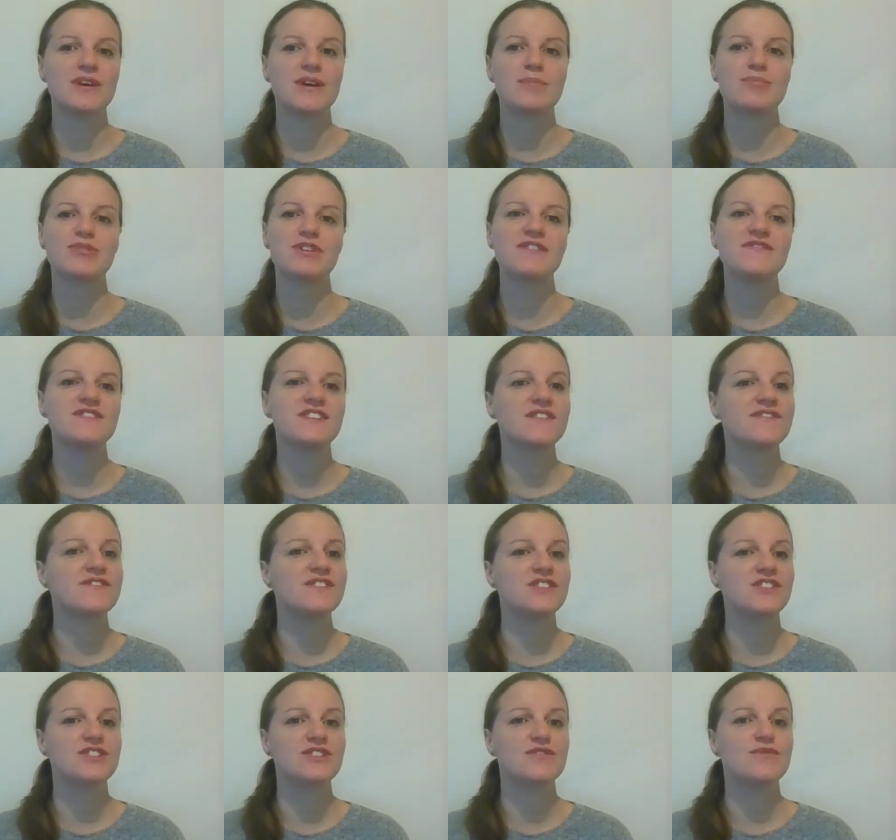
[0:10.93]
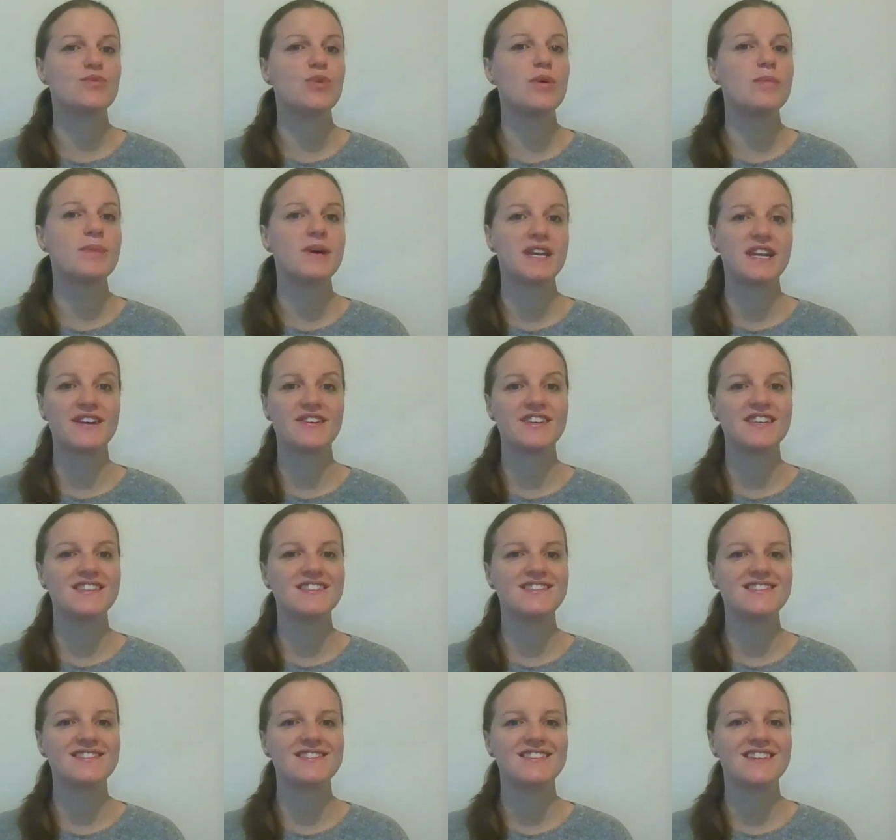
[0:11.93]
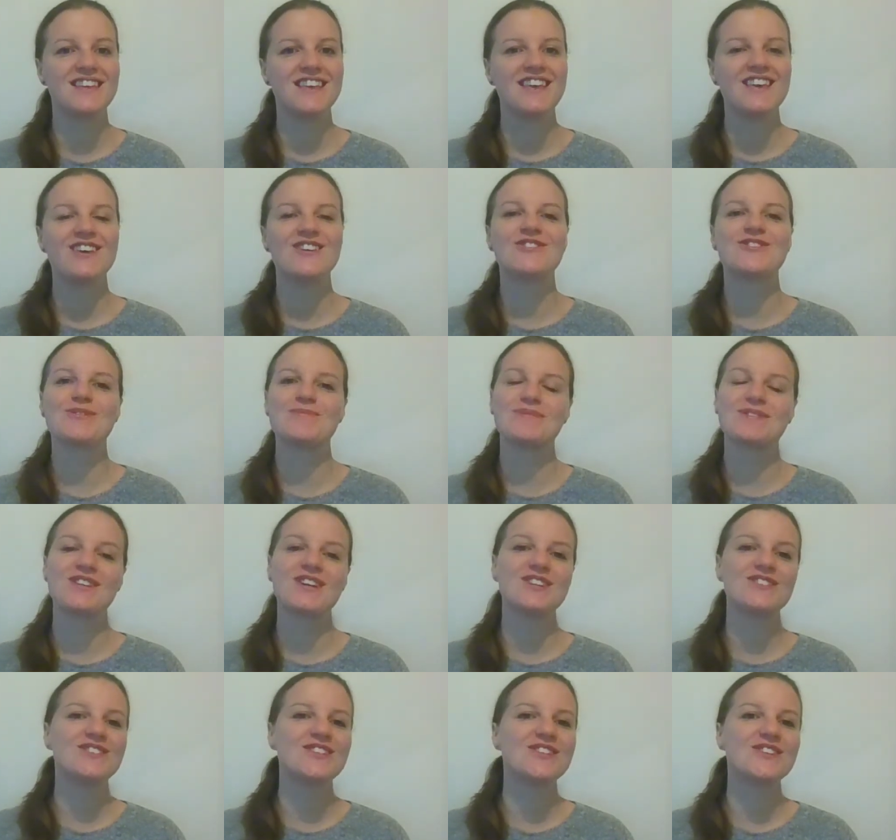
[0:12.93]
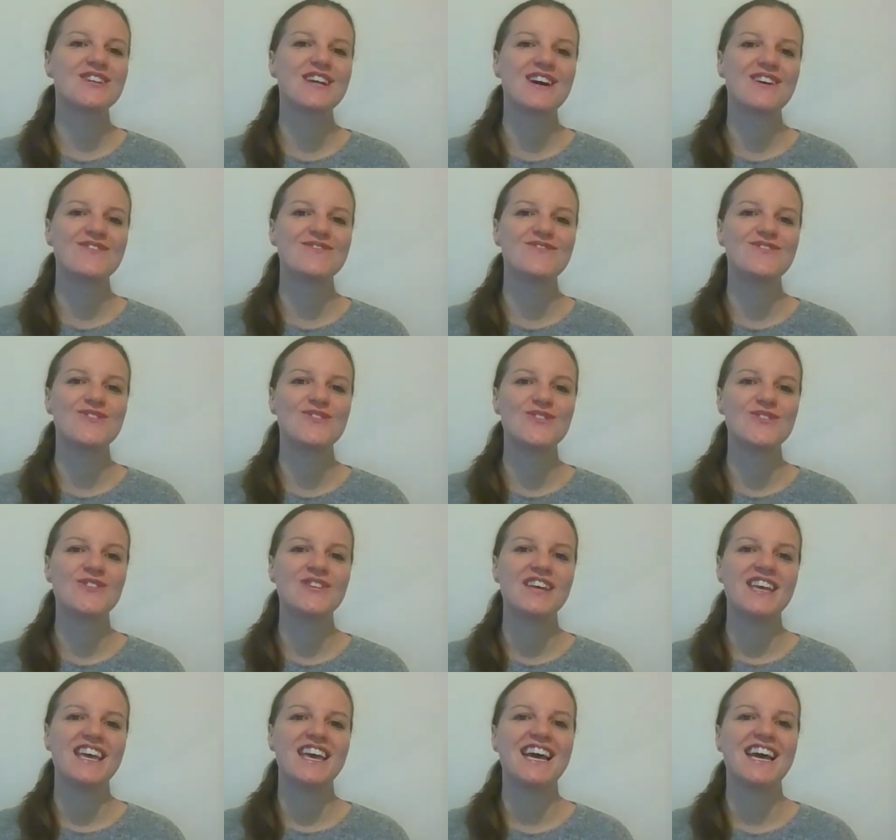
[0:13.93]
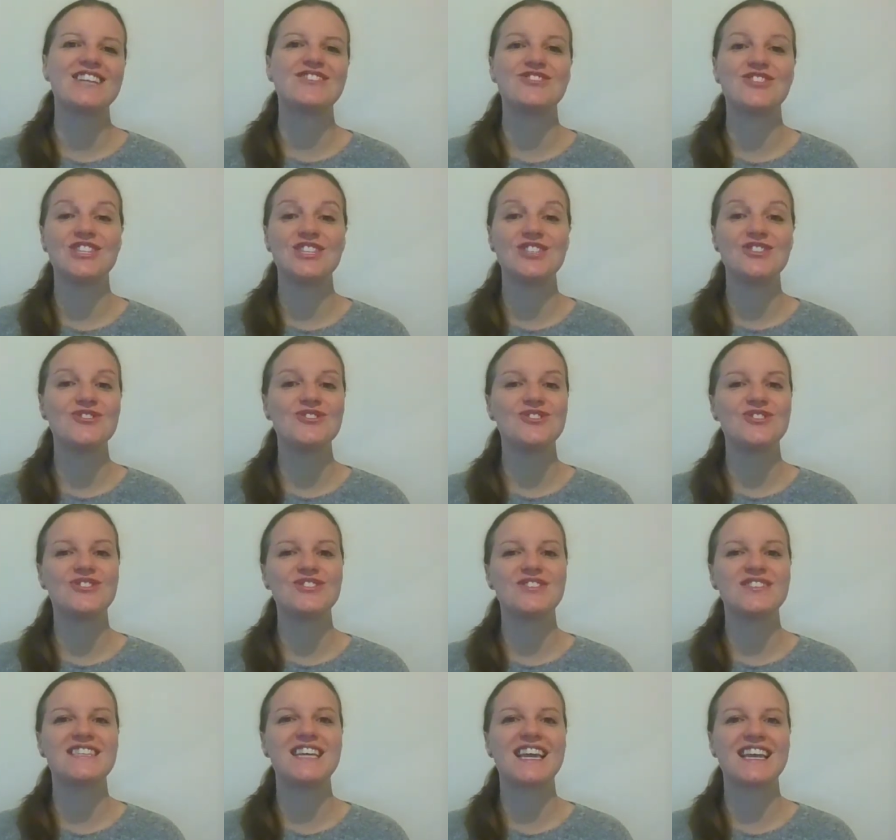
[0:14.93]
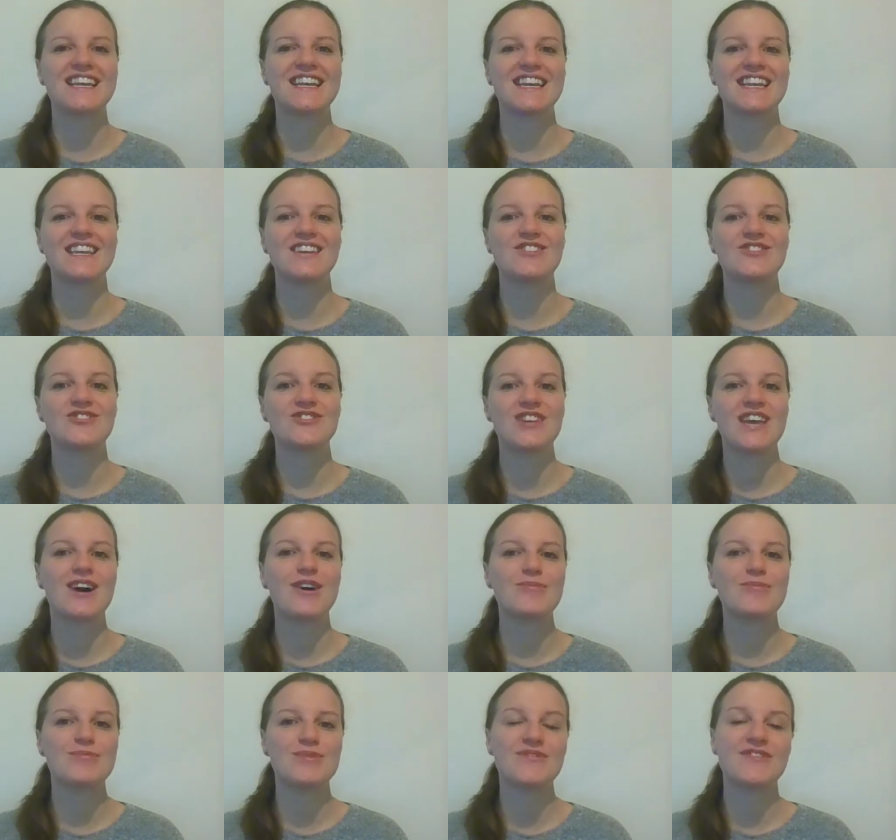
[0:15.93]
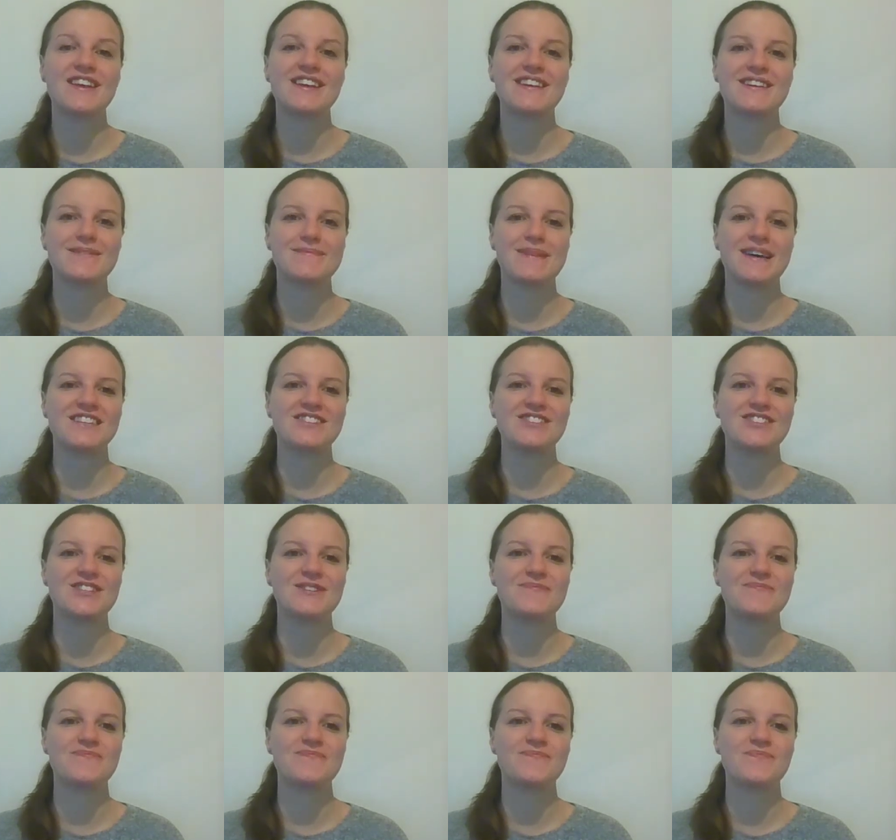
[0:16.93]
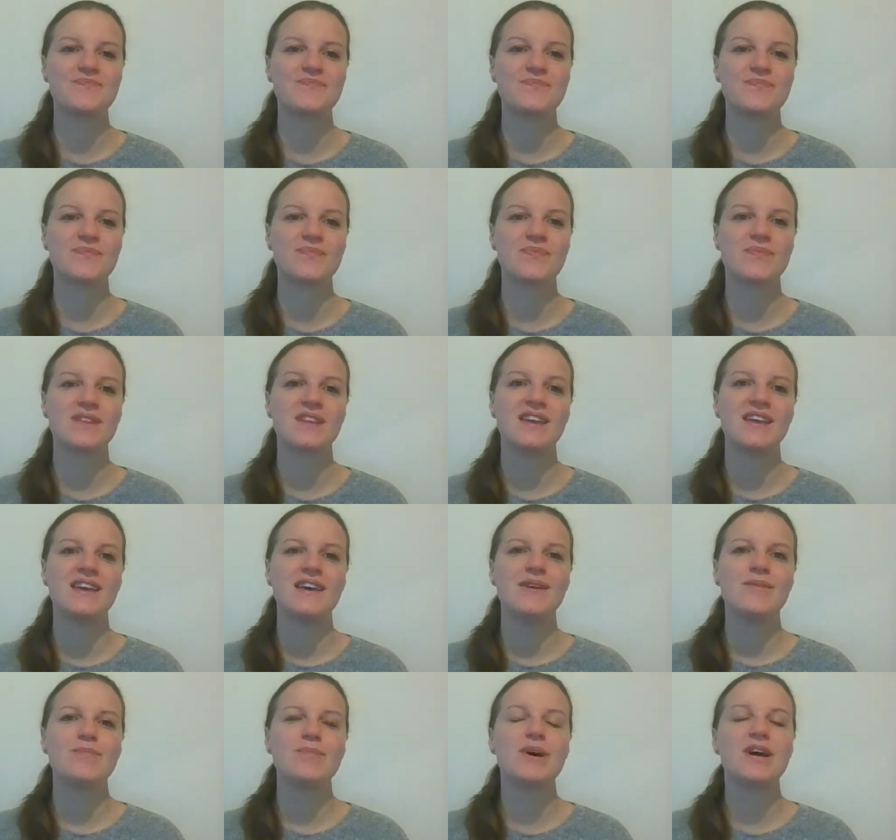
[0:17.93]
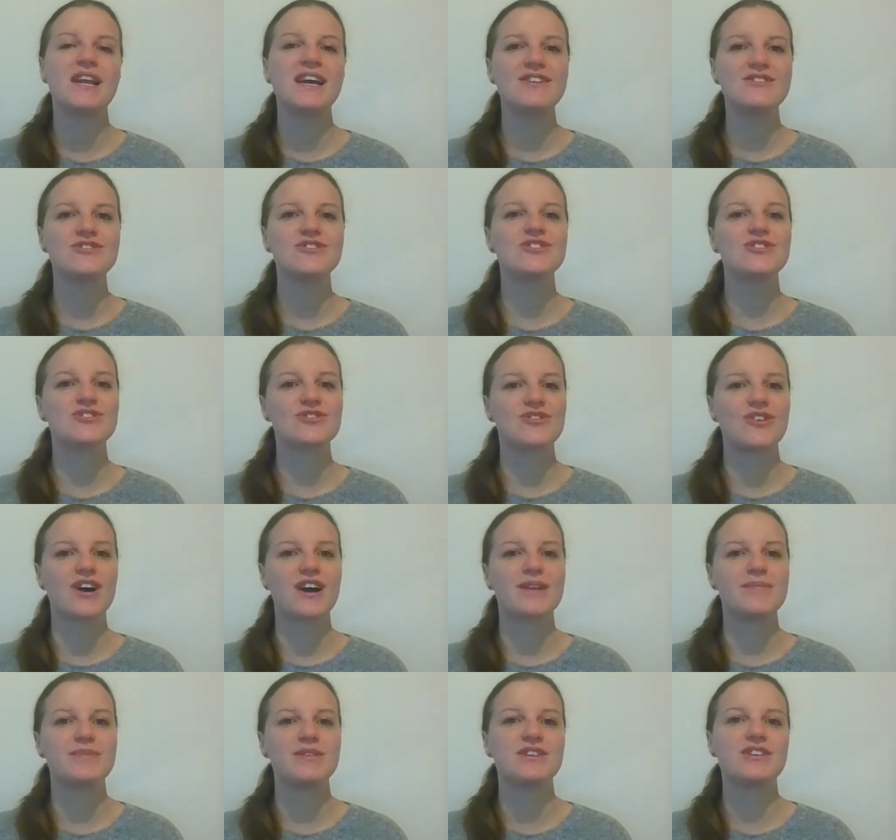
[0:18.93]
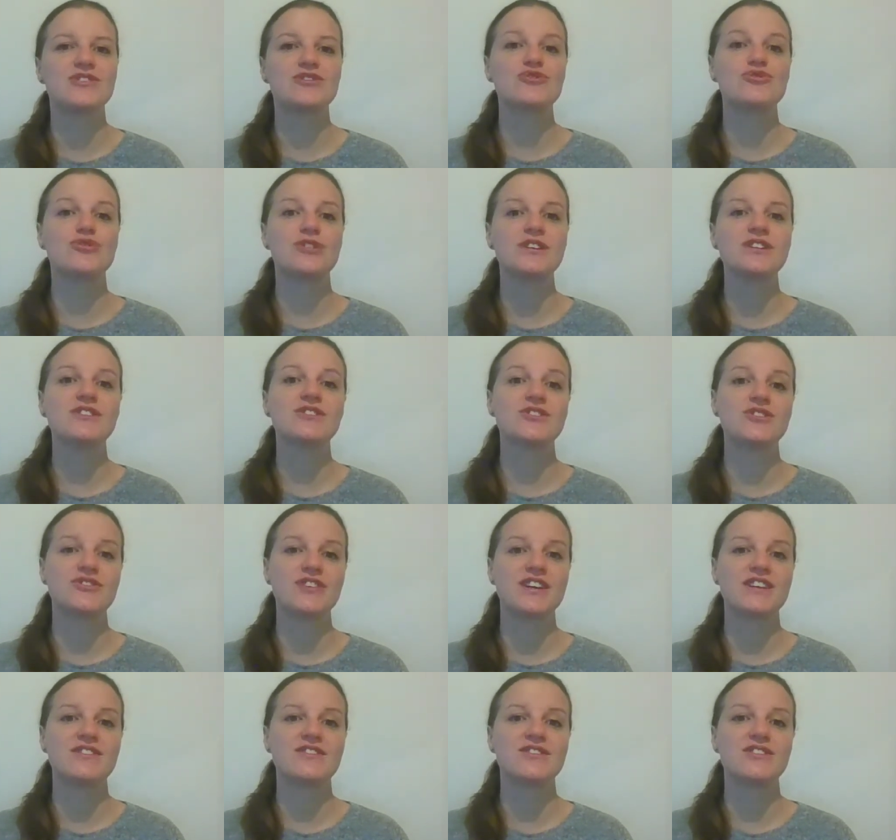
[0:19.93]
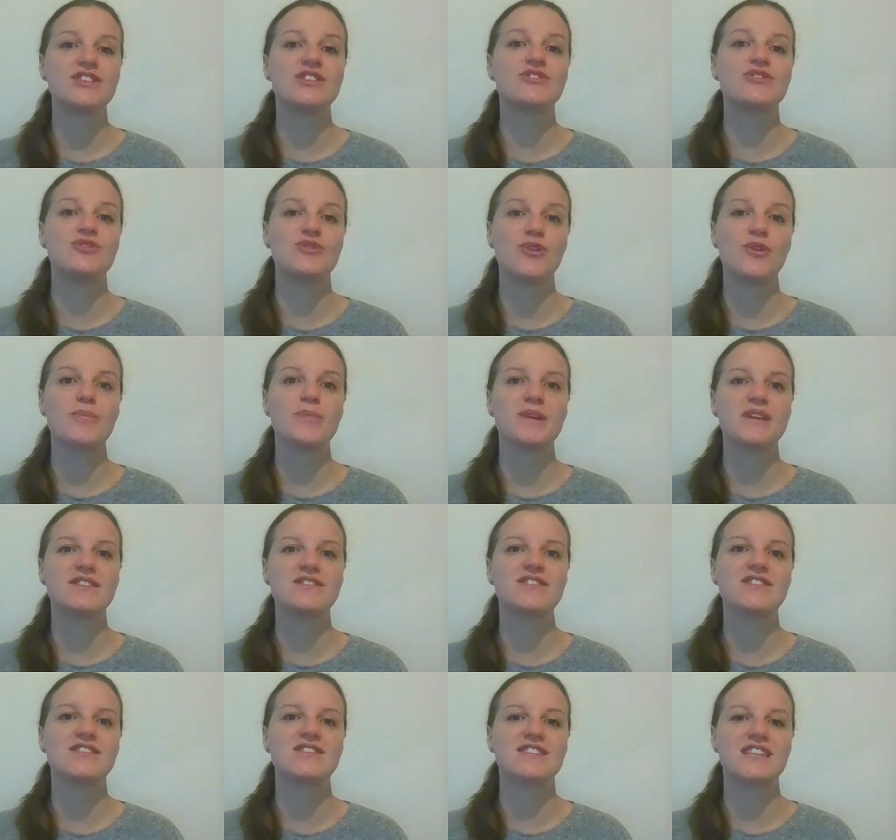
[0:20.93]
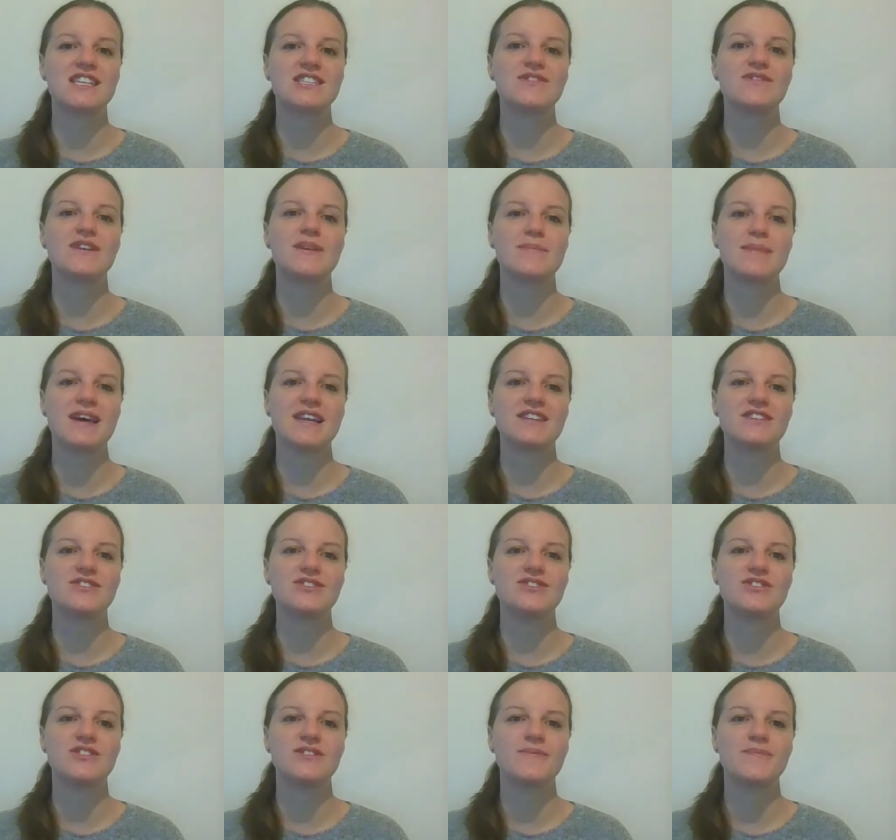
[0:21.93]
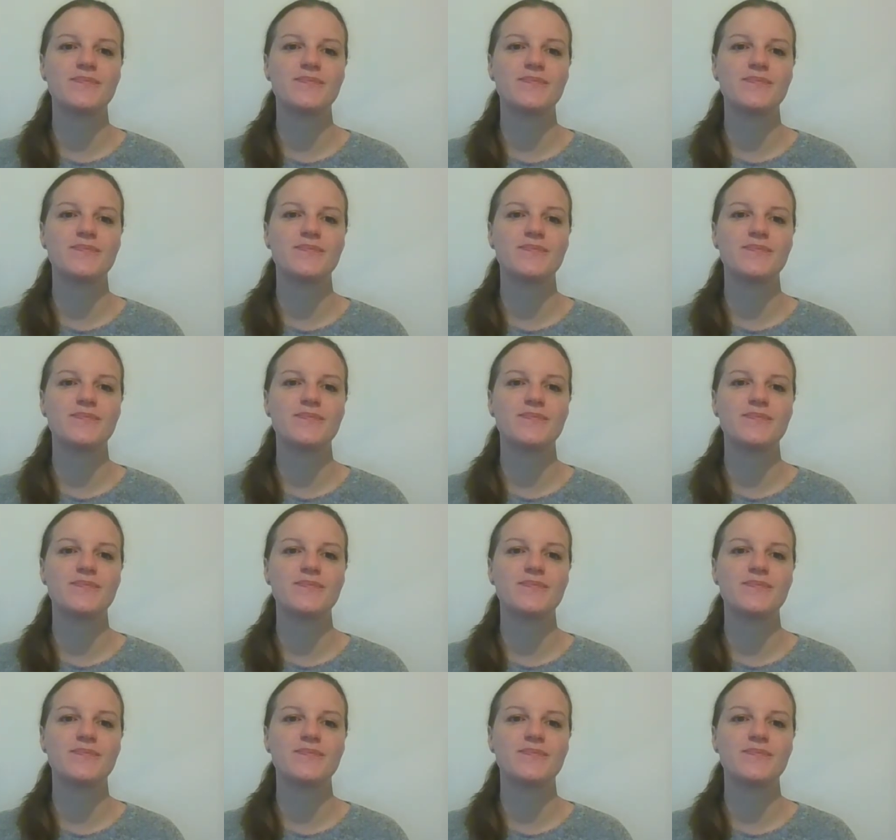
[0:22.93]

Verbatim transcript: a brief definition of what burnout is, some signs to look out for, and to introduce a technique to help prevent and manage it. Burnout is described as chronic stress that has not been successfully managed.